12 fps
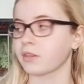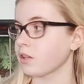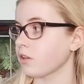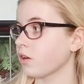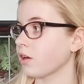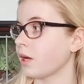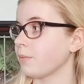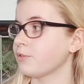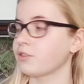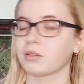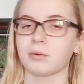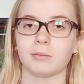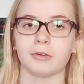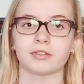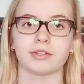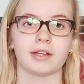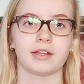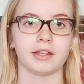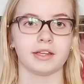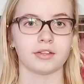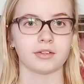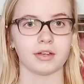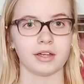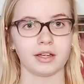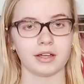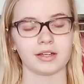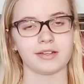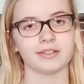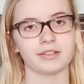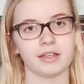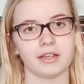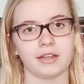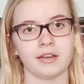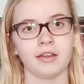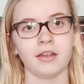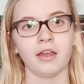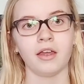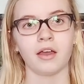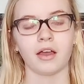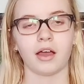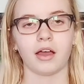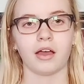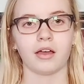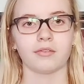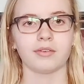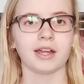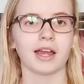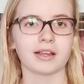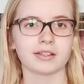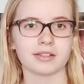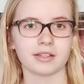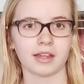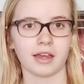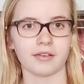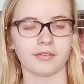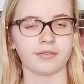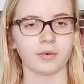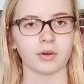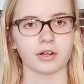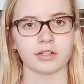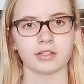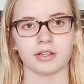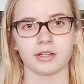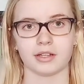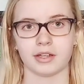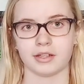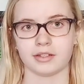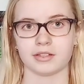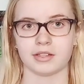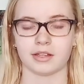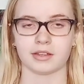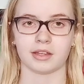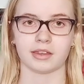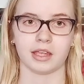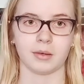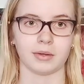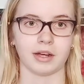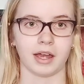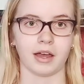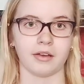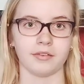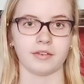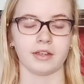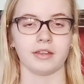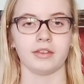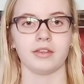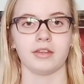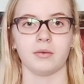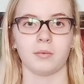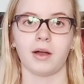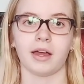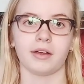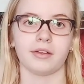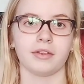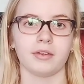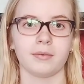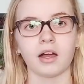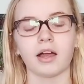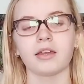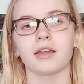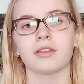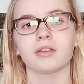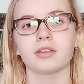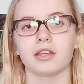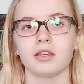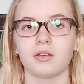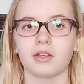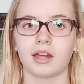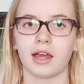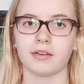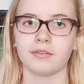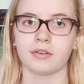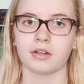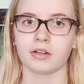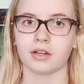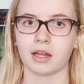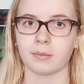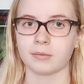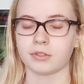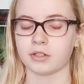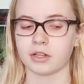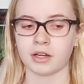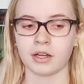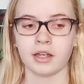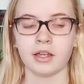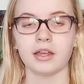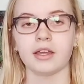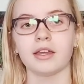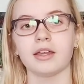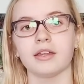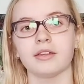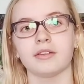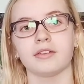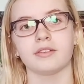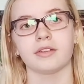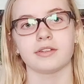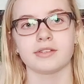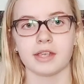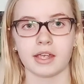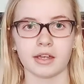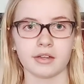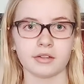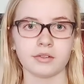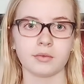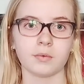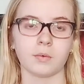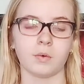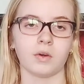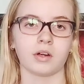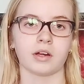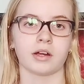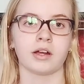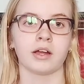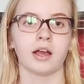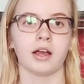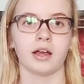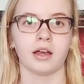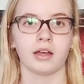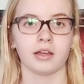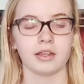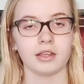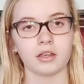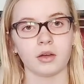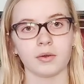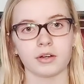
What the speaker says: your hamster will most likely enjoy it because it reacts to that foraging instinct that they would have in the wild. Another thing you can add for your hamster is sand or eco